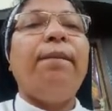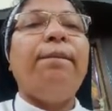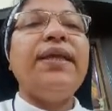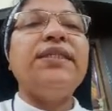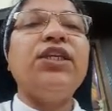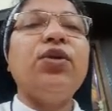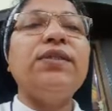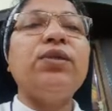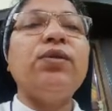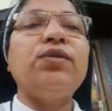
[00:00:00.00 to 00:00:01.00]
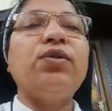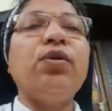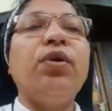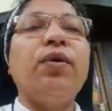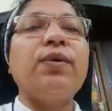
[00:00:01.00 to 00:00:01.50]
PCOS also
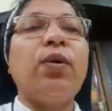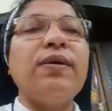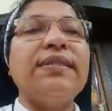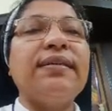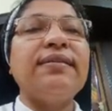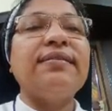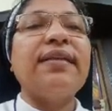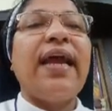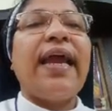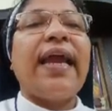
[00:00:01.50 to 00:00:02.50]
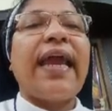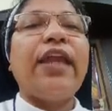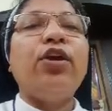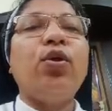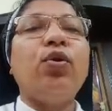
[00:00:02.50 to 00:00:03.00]
grow, causes hair
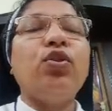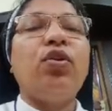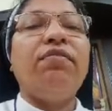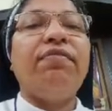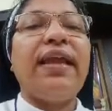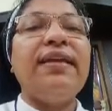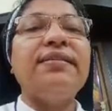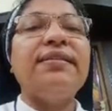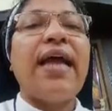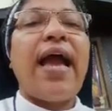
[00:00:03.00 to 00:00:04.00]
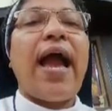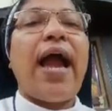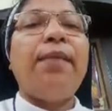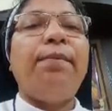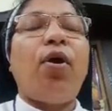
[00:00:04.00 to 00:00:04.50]
growth on face
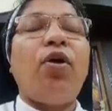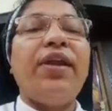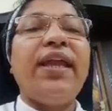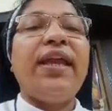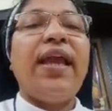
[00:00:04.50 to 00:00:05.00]
and body